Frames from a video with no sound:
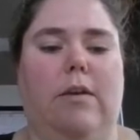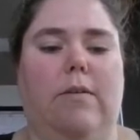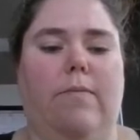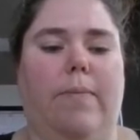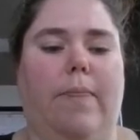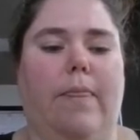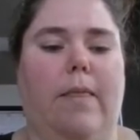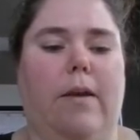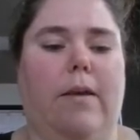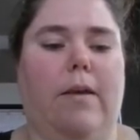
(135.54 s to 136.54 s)
Then once
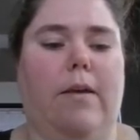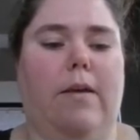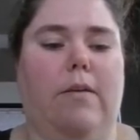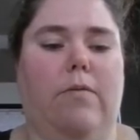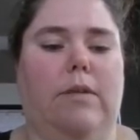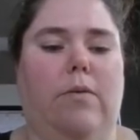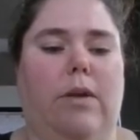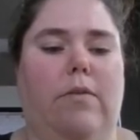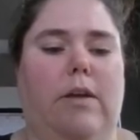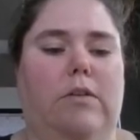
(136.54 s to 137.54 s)
again we have like terms,
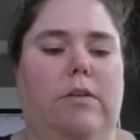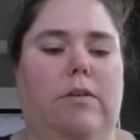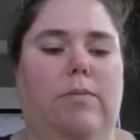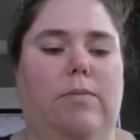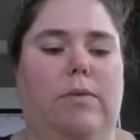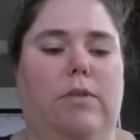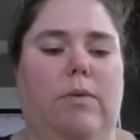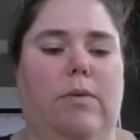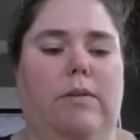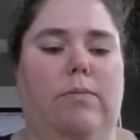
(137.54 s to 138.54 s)
so we can simplify
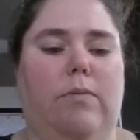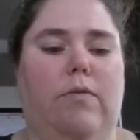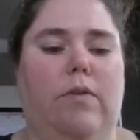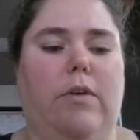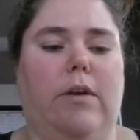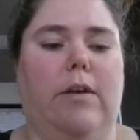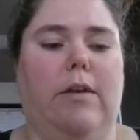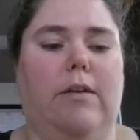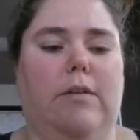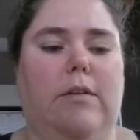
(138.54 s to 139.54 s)
it.
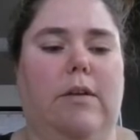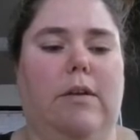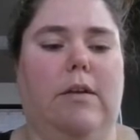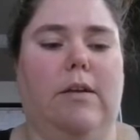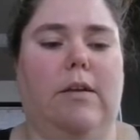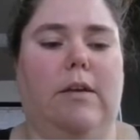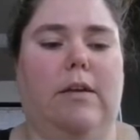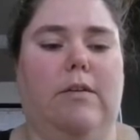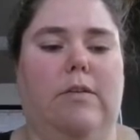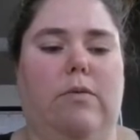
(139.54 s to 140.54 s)
X squared,
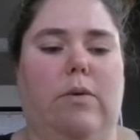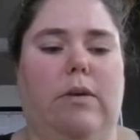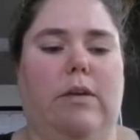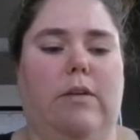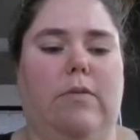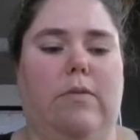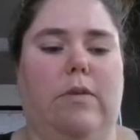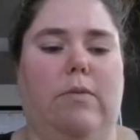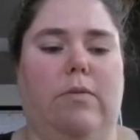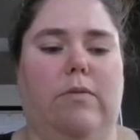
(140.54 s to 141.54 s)
then we got
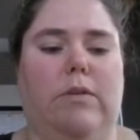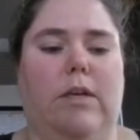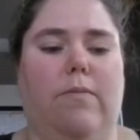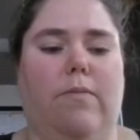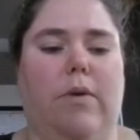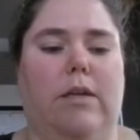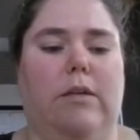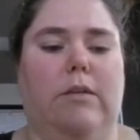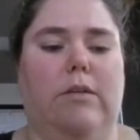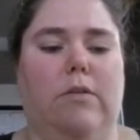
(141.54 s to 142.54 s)
10 minus
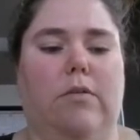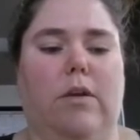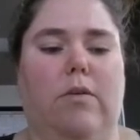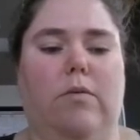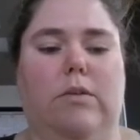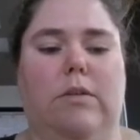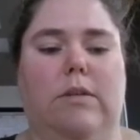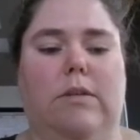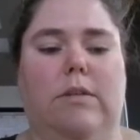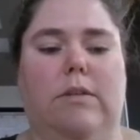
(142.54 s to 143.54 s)
3, which is
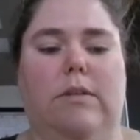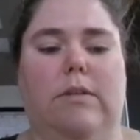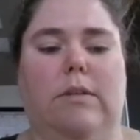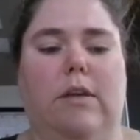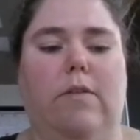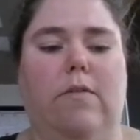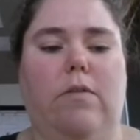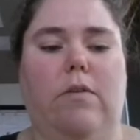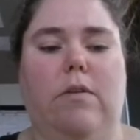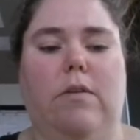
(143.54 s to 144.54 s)
7,
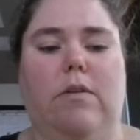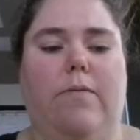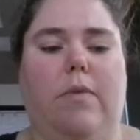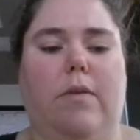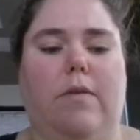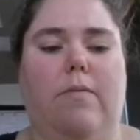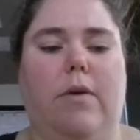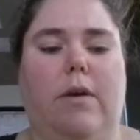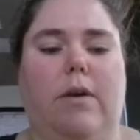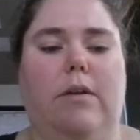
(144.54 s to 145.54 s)
minus
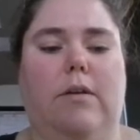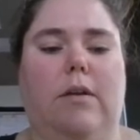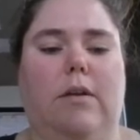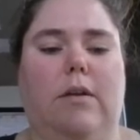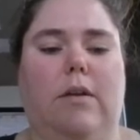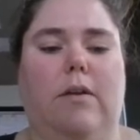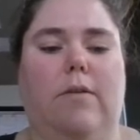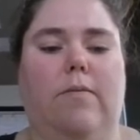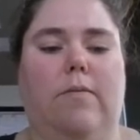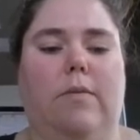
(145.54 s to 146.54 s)
30.
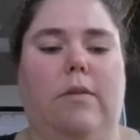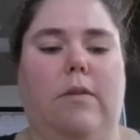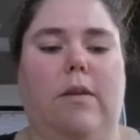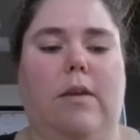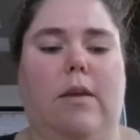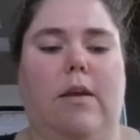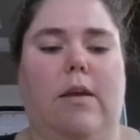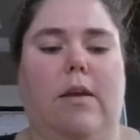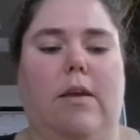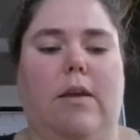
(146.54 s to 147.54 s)
And that
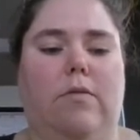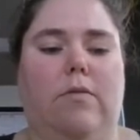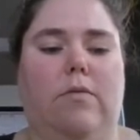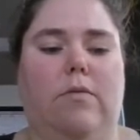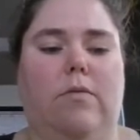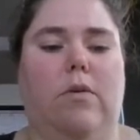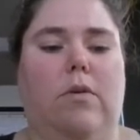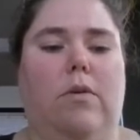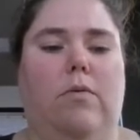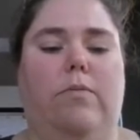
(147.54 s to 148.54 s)
would be
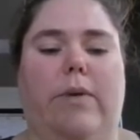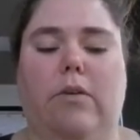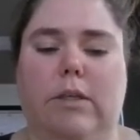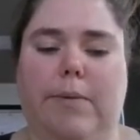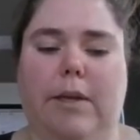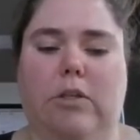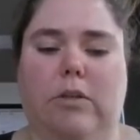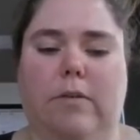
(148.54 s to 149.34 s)
your expansion.